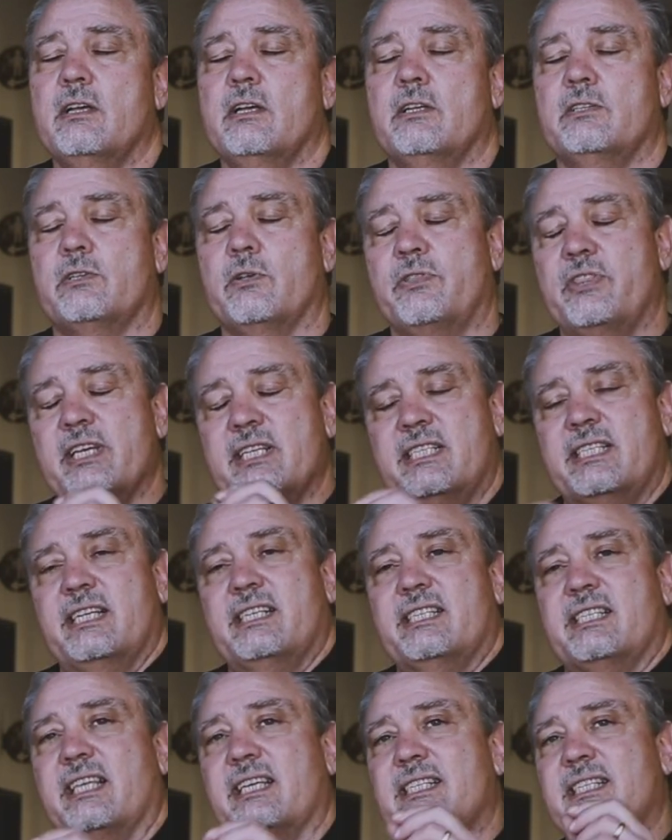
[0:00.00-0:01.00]
So this
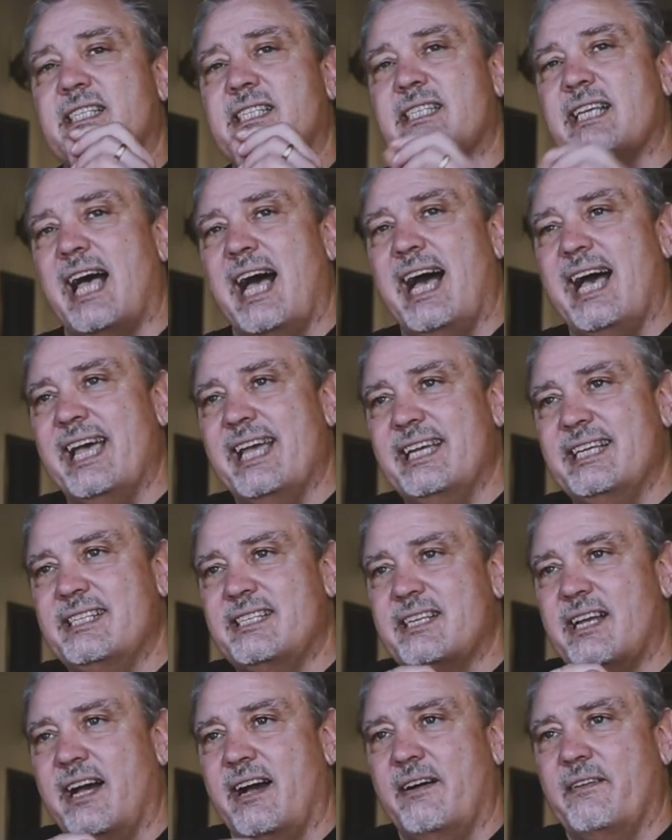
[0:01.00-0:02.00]
is the
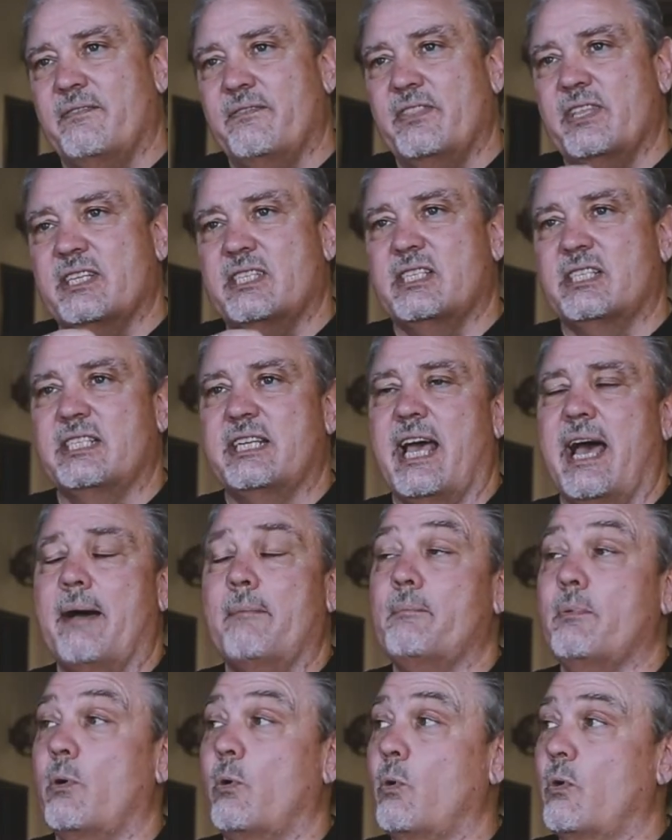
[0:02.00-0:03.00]
size of the
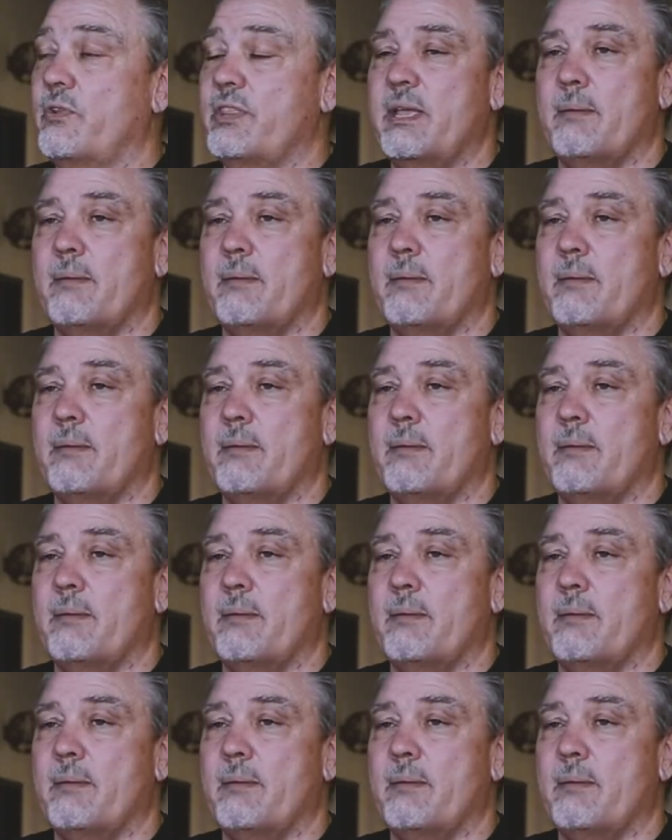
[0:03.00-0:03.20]
step, or the